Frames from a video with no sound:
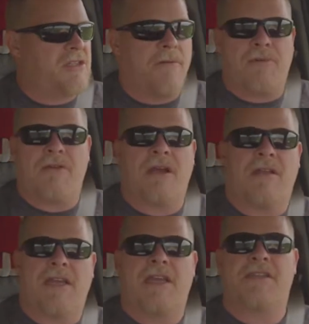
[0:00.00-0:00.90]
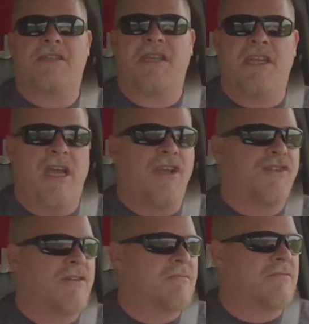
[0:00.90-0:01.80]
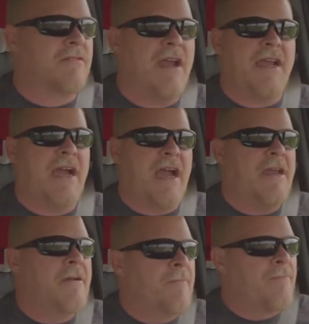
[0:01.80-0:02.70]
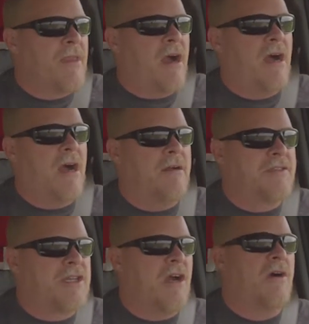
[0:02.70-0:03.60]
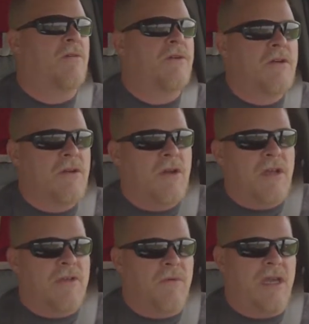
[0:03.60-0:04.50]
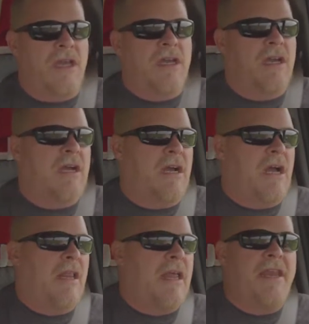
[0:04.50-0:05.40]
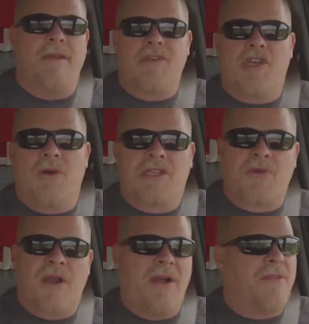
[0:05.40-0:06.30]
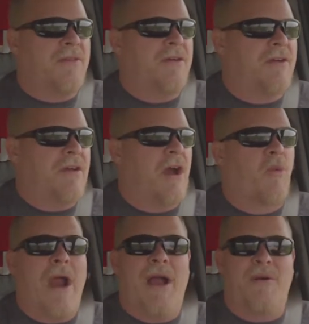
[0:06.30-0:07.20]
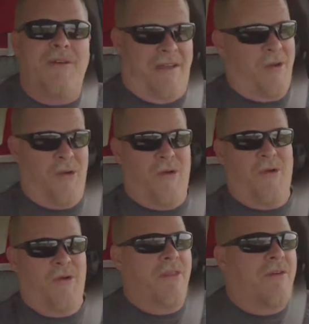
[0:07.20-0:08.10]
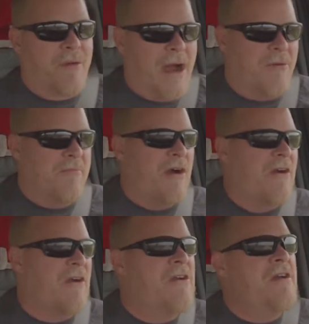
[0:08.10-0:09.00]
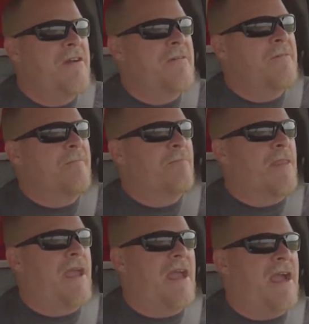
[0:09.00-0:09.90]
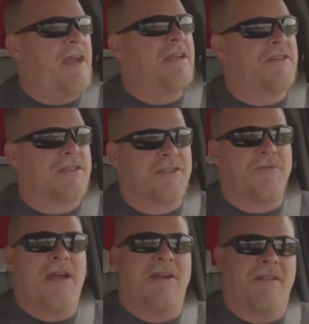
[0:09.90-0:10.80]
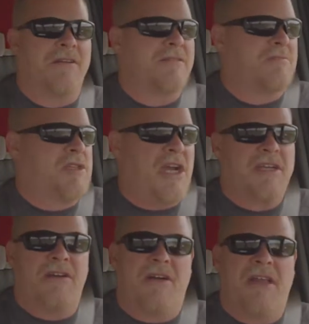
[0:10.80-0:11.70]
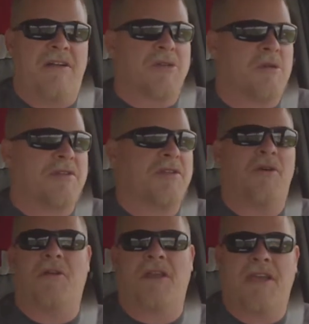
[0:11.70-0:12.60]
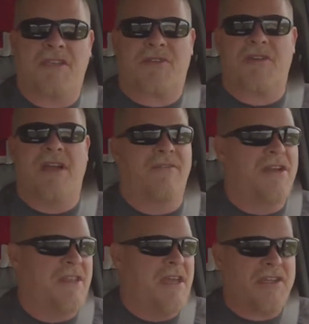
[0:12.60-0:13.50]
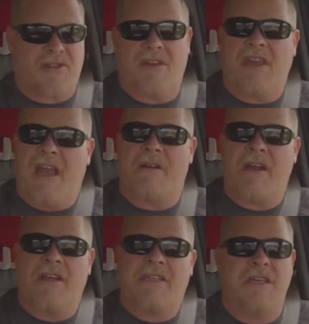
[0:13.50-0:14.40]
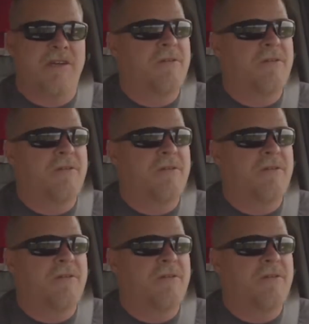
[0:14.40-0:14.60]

jumping around like he's a teenager. Great guy. So we let him show us around the Round Barn, and he took us around, looked, checked it all out, told us the whole history of it, and the history of the area too.